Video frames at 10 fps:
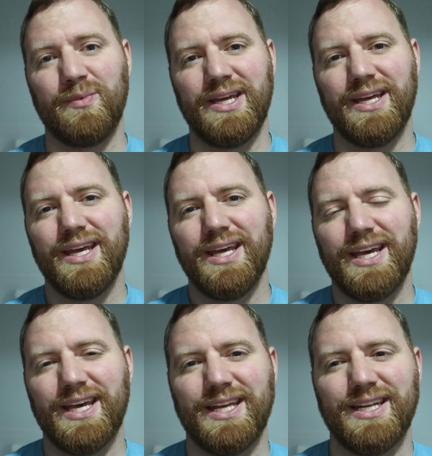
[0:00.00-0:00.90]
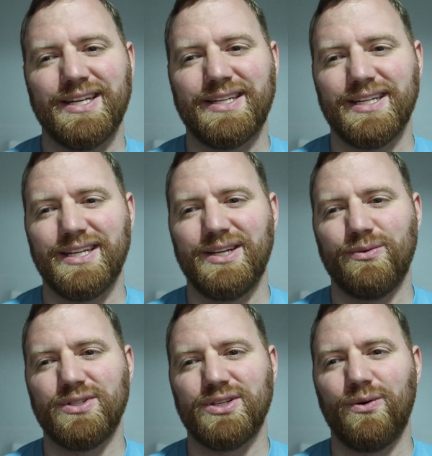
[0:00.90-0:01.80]
to me, and it
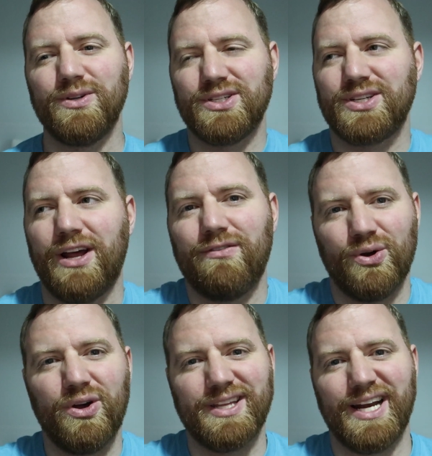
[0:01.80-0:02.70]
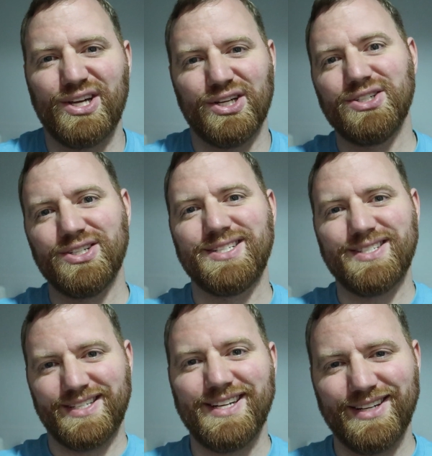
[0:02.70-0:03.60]
was always just kind of annoying that I couldn't
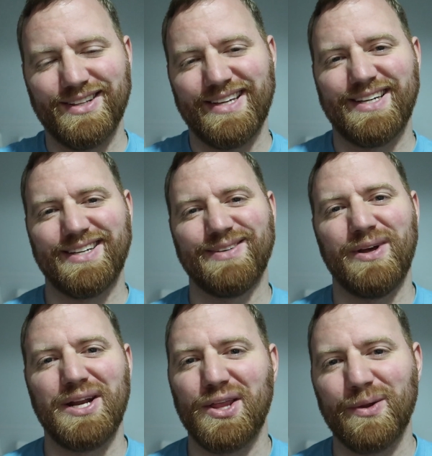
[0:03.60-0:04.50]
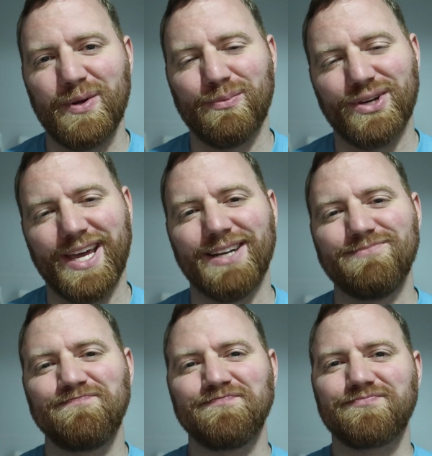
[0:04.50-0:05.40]
just see like many other people can.